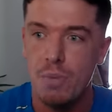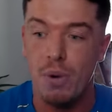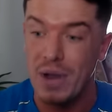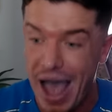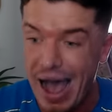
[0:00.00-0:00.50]

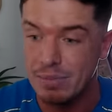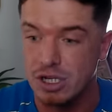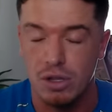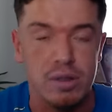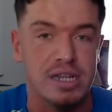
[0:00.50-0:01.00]
But we
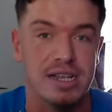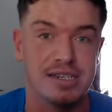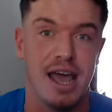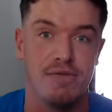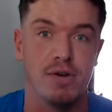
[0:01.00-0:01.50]
absolutely need
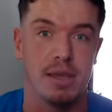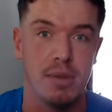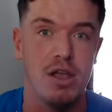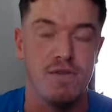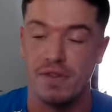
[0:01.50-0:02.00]
to get a
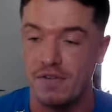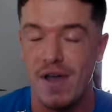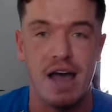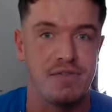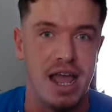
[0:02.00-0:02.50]
fucking move on. There's
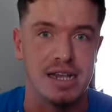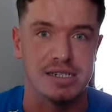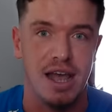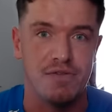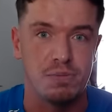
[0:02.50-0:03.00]
5
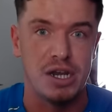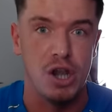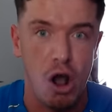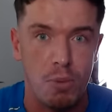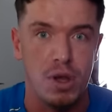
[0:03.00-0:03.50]
days left. There's
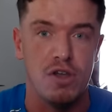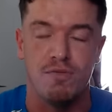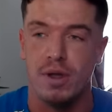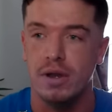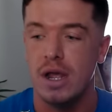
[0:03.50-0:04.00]
been no
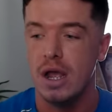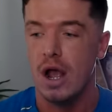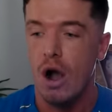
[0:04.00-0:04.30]
movement.